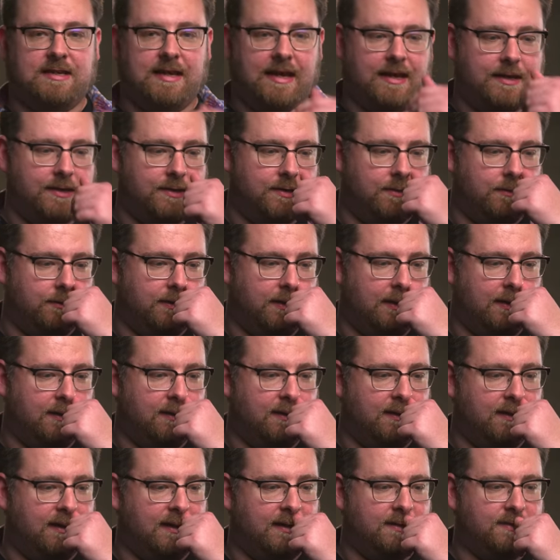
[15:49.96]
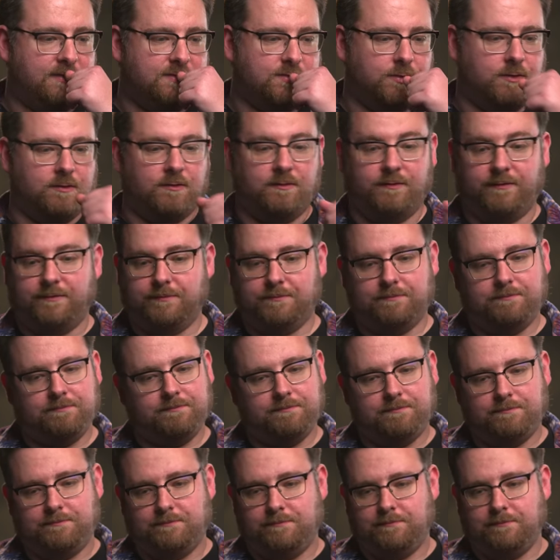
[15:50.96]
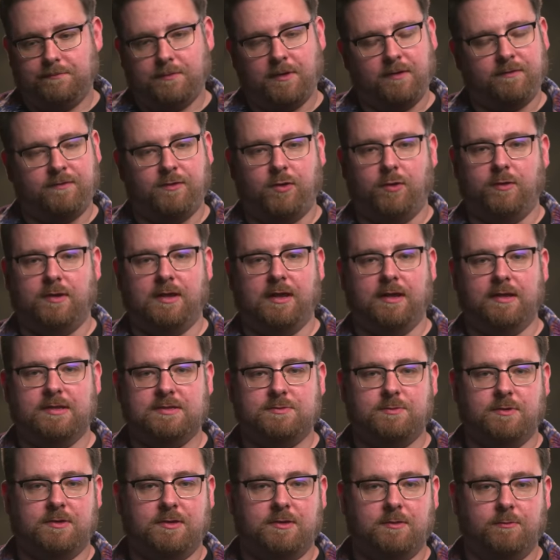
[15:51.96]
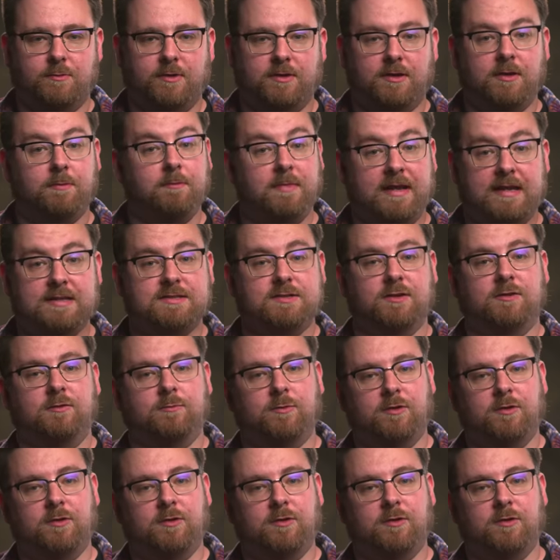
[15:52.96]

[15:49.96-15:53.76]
again in sort of a few years with the Me Too